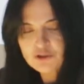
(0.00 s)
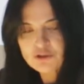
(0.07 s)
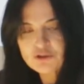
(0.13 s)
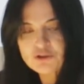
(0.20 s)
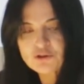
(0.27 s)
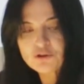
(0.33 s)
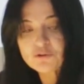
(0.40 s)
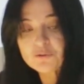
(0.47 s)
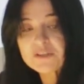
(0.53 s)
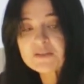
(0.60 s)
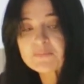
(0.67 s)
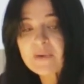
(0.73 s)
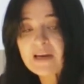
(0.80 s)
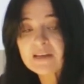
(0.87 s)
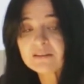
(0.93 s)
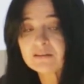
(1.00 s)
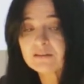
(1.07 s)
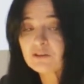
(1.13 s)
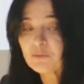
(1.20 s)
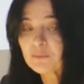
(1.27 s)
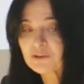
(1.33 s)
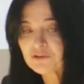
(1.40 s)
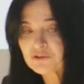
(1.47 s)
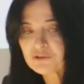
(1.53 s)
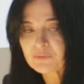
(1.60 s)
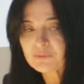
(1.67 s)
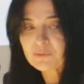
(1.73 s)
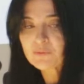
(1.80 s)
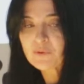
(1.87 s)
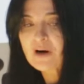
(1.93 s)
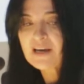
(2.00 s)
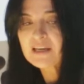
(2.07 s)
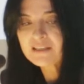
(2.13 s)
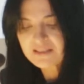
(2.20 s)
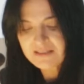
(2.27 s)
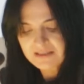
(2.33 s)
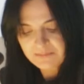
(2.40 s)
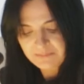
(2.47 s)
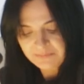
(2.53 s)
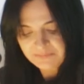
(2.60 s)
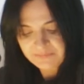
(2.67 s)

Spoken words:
should respect human rights,